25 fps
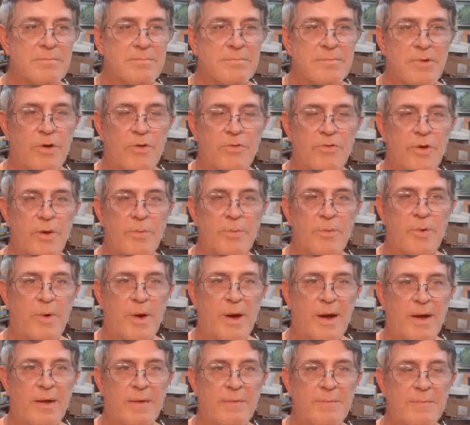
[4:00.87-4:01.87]
don't throw them
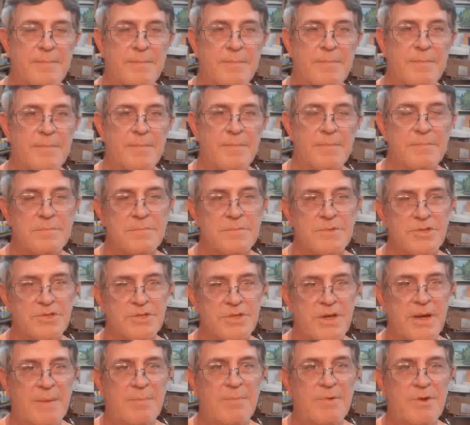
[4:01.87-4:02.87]
away. Just
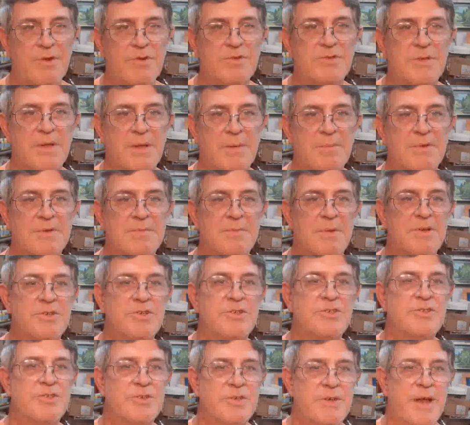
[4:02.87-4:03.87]
keep using them as much
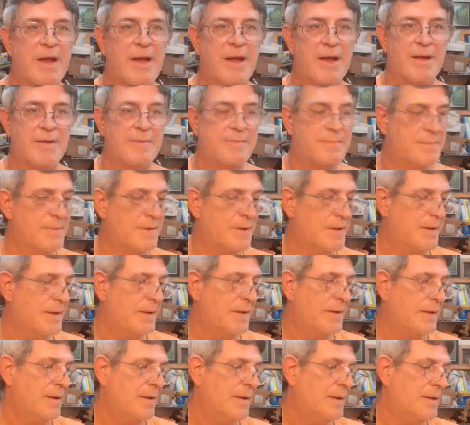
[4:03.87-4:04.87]
as you can.
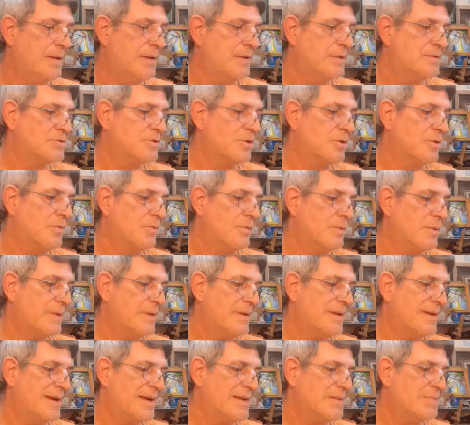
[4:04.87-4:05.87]
So
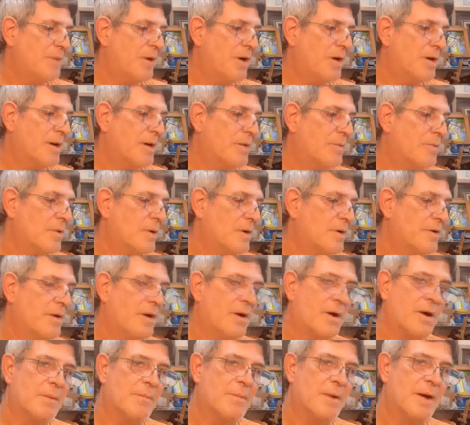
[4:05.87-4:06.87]
the next part I want to
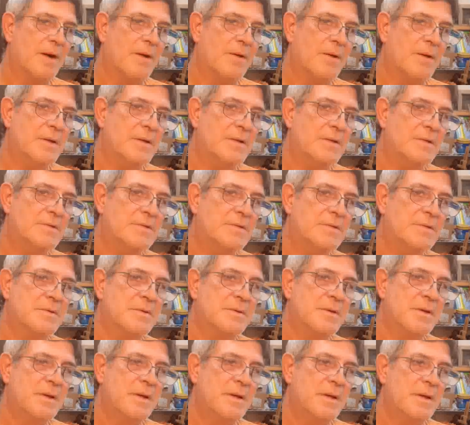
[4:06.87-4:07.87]
talk about is
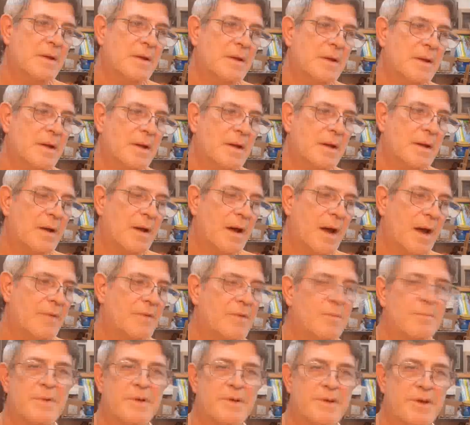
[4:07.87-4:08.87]

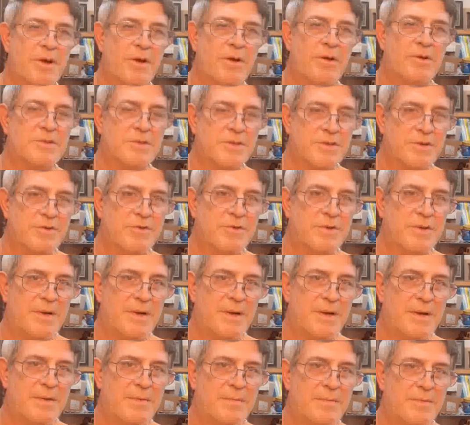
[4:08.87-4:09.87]
other materials that
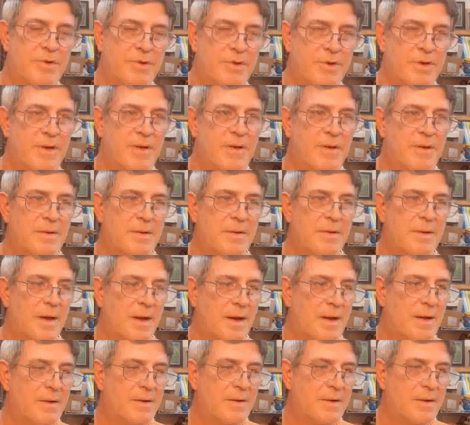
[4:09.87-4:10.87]
you need.
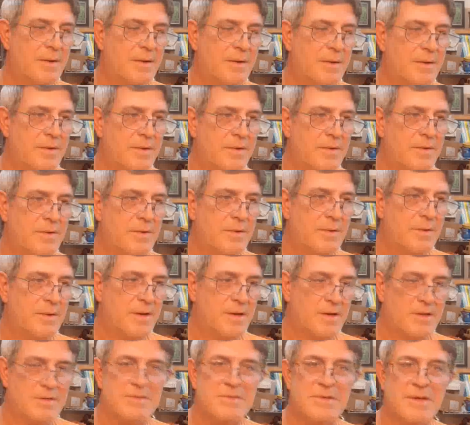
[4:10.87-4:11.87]

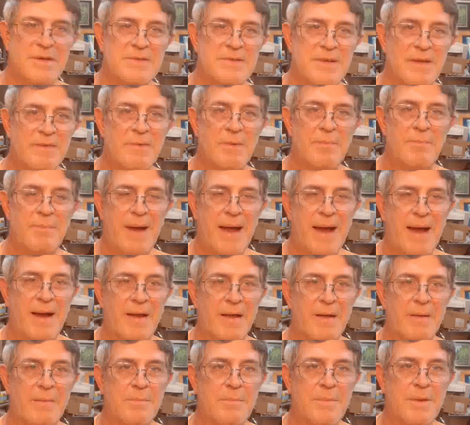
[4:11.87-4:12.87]
It's nice to have a
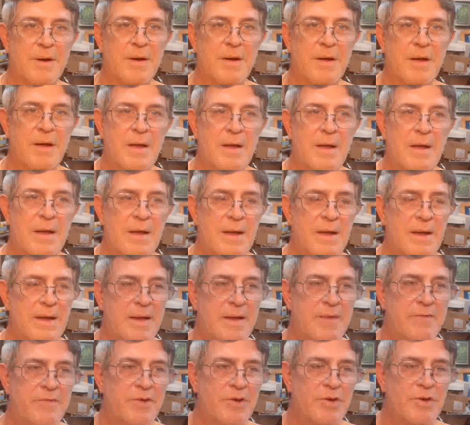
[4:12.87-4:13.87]
palette, but
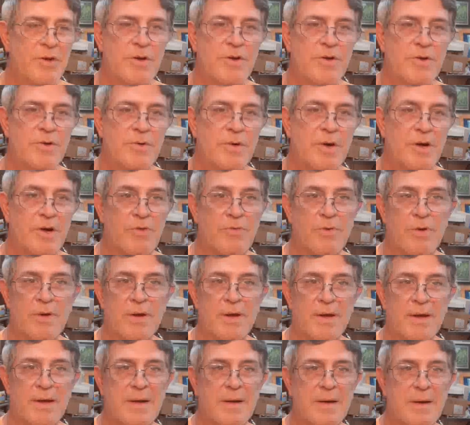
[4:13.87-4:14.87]
if you're going to do
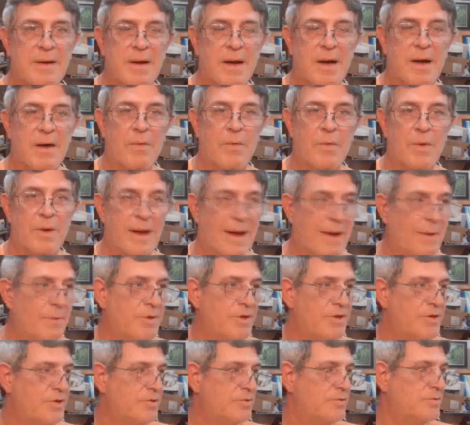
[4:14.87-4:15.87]
acrylic, what I
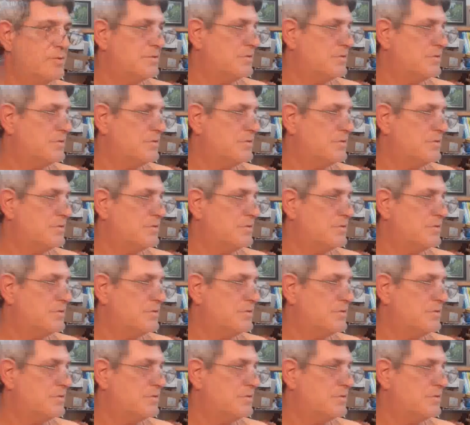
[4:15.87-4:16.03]
would use